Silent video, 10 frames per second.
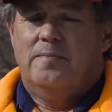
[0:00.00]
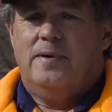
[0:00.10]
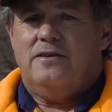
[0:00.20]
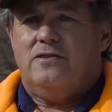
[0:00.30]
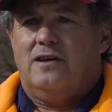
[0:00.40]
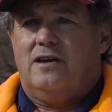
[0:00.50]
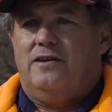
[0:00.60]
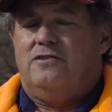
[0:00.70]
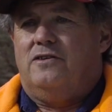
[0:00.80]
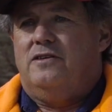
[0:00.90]

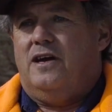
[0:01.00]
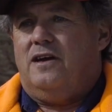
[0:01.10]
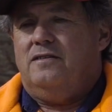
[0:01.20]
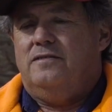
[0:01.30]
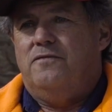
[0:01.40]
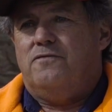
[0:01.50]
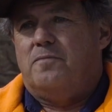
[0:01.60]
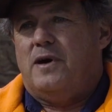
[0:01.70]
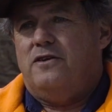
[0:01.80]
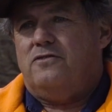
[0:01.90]
basically to get
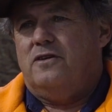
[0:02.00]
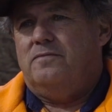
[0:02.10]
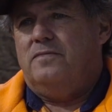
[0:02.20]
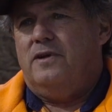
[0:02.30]
information